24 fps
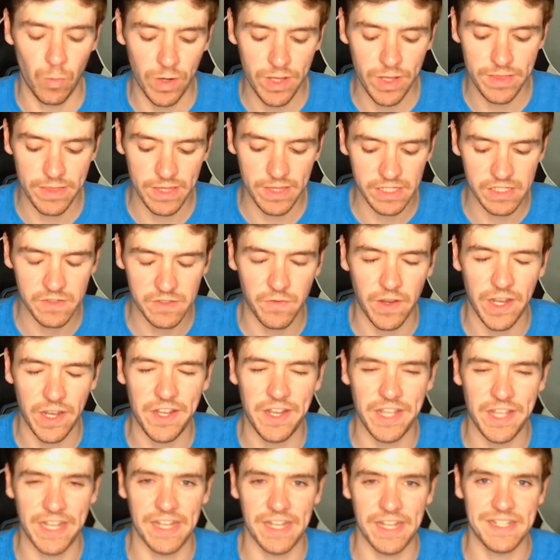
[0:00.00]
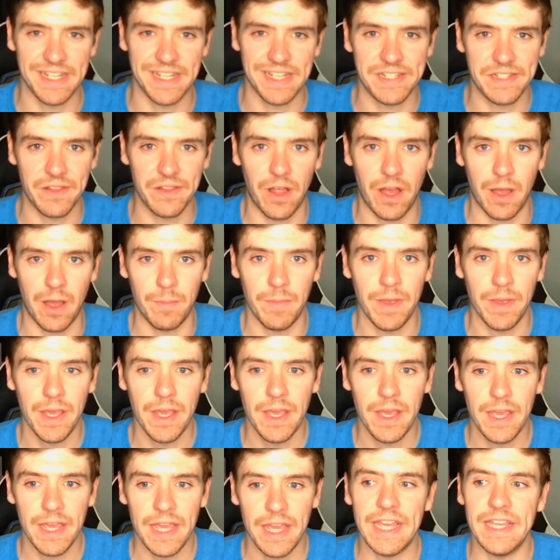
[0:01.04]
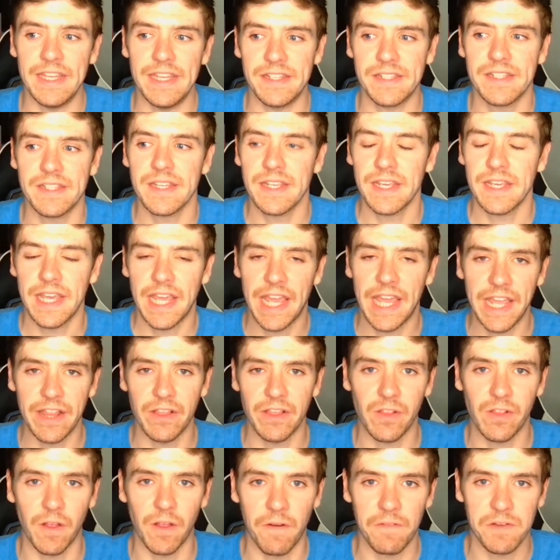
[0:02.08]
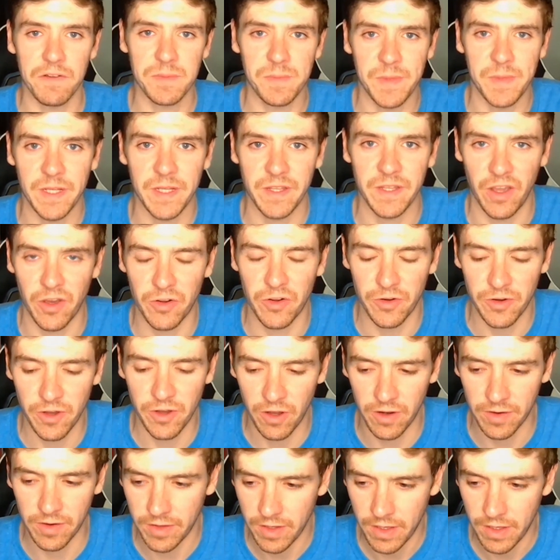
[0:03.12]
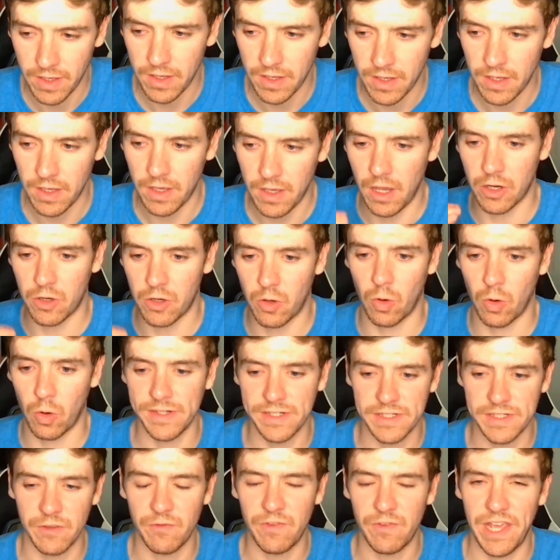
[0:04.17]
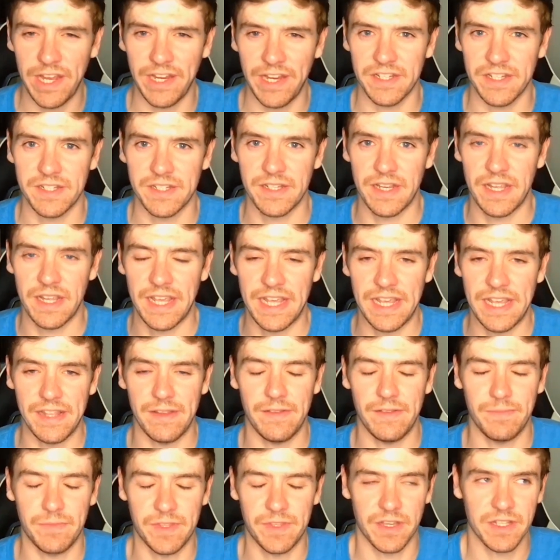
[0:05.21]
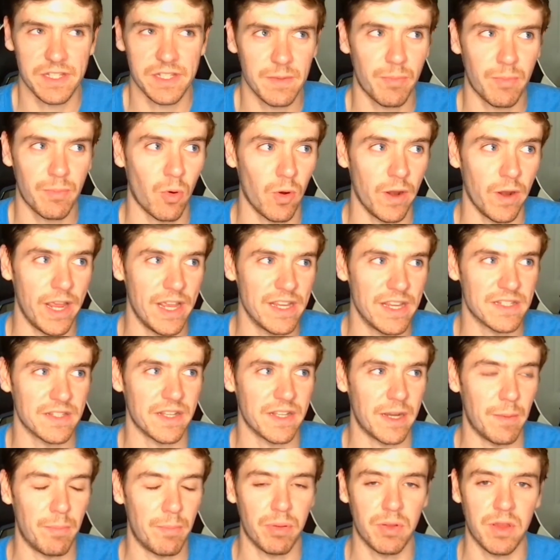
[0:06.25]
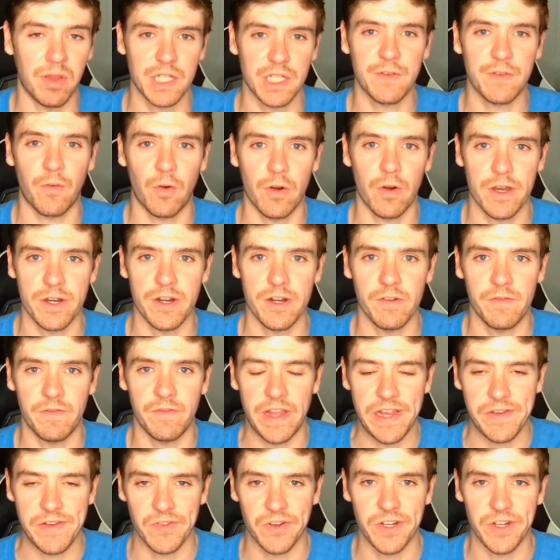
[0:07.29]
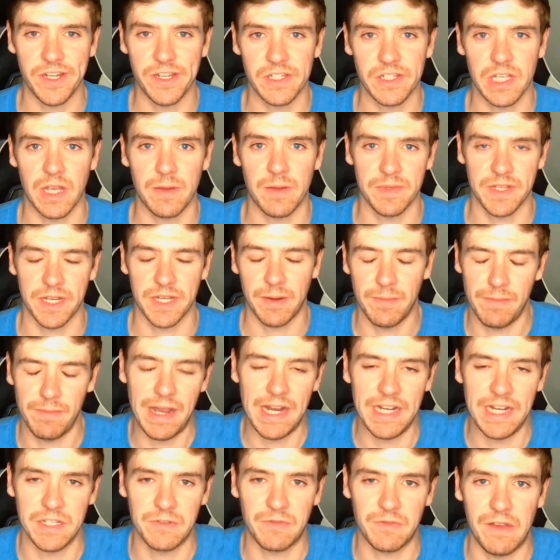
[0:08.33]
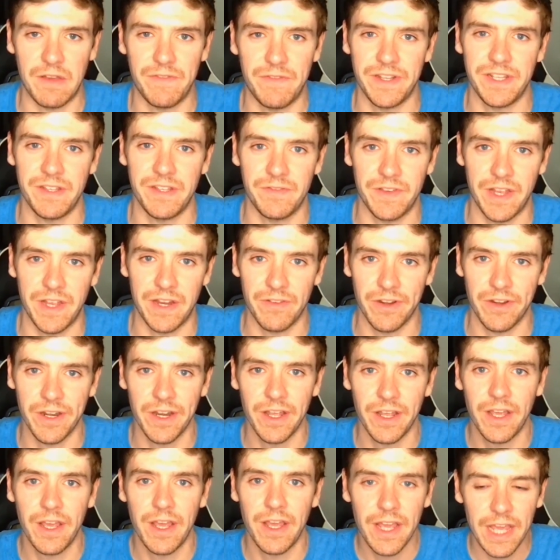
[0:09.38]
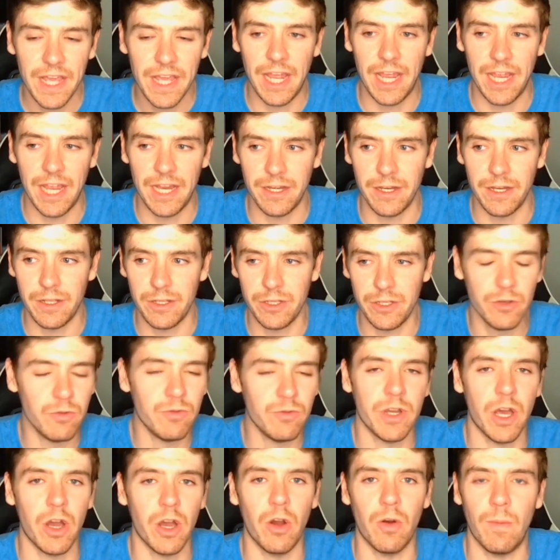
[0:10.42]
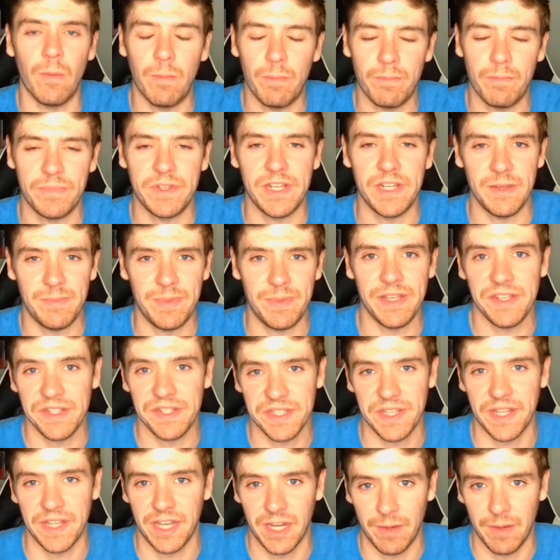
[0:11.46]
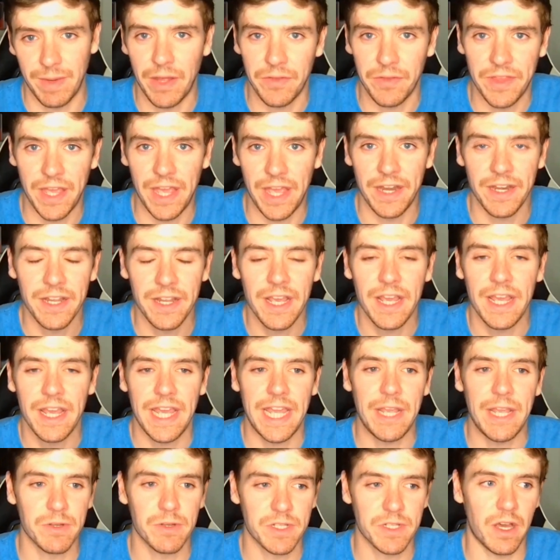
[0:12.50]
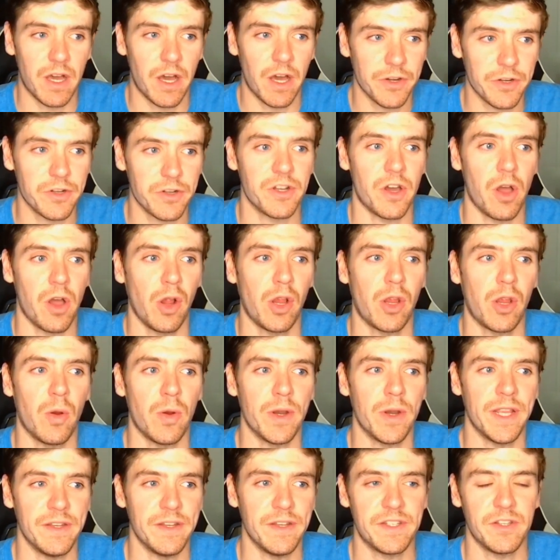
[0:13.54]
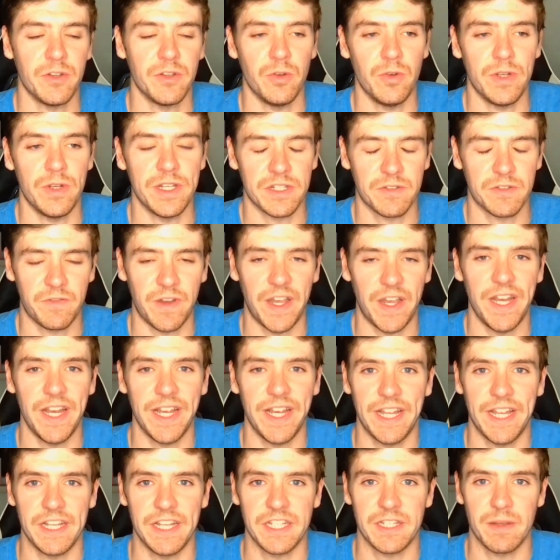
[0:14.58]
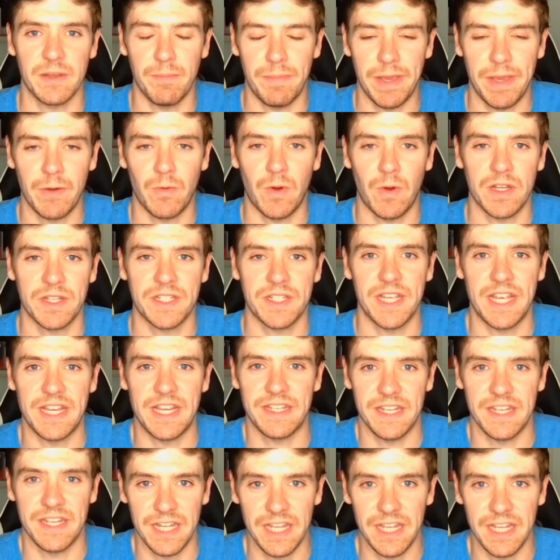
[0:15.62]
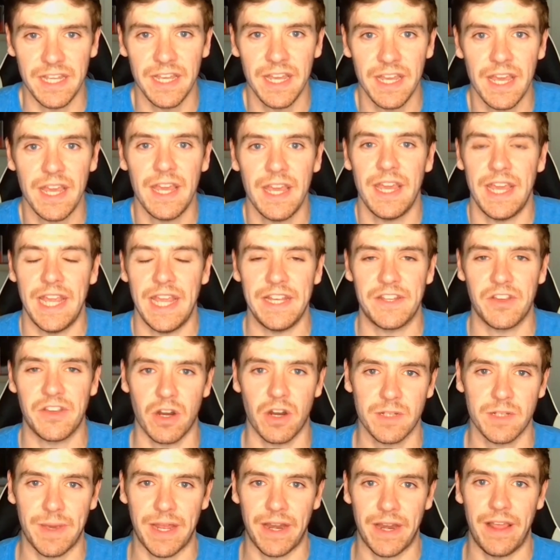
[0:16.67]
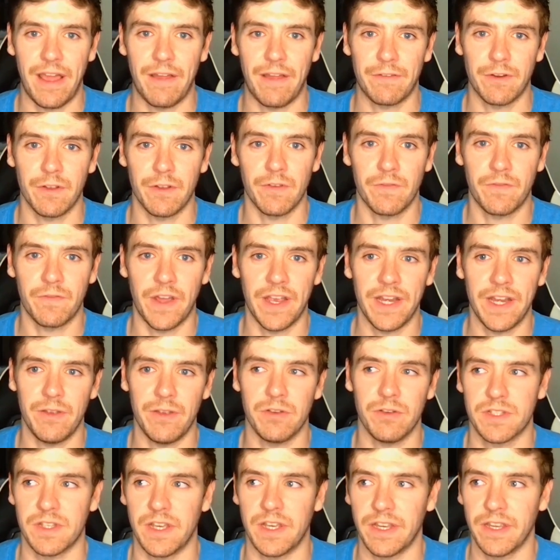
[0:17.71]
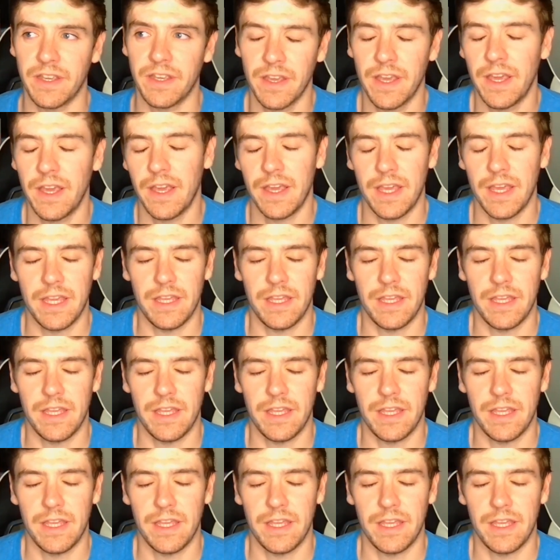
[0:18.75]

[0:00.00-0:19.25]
can win this fight against Islam is he loves being the underdog. According to Vegas, Dustin Poirier is like a plus 400 favorite and Islam's like a minus 550 favorite. And DP's thinking about that. He was an underdog going into his fight against Benoit Saint Denis. He talked about it after the fight. He was like,